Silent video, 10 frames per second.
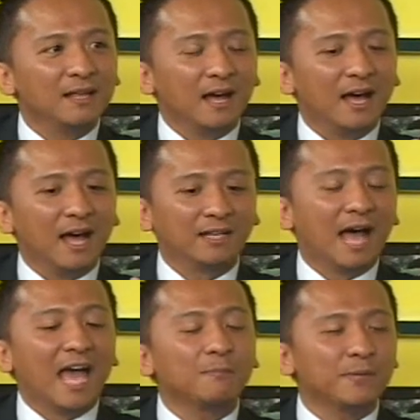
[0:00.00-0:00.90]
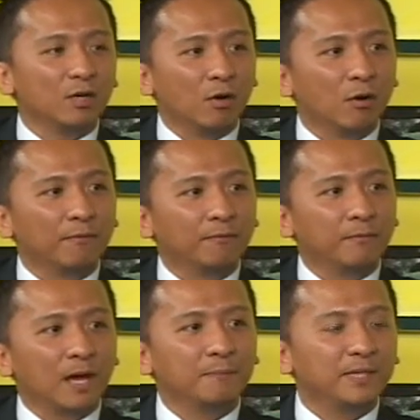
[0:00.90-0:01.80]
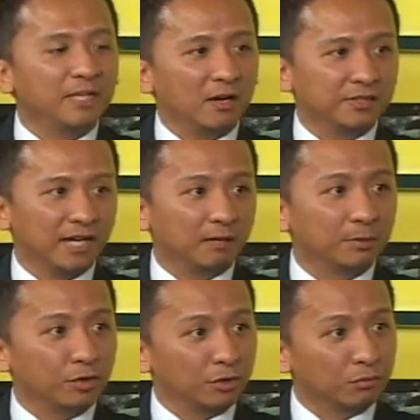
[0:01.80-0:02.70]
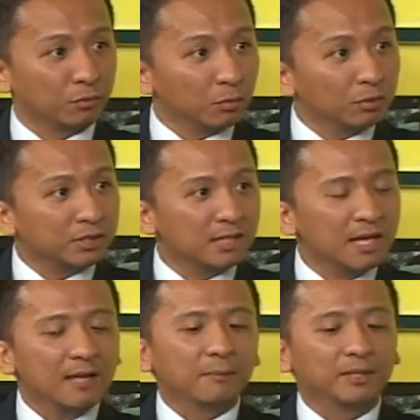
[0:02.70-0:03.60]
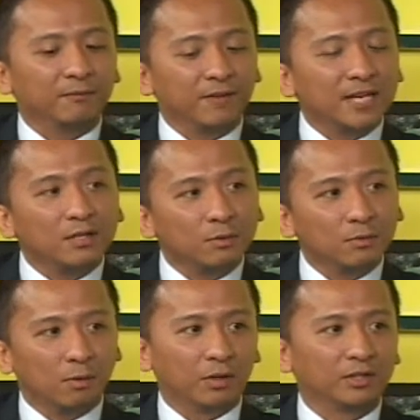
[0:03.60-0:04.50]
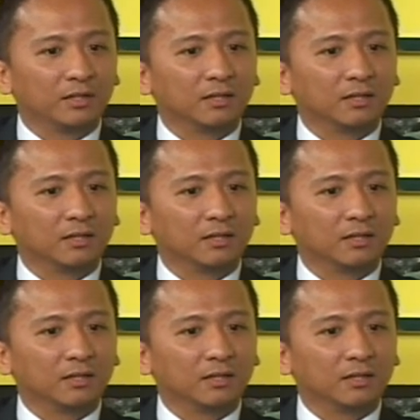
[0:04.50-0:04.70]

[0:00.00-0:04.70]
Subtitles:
the IPO PDRC arbitration rules, but the venue or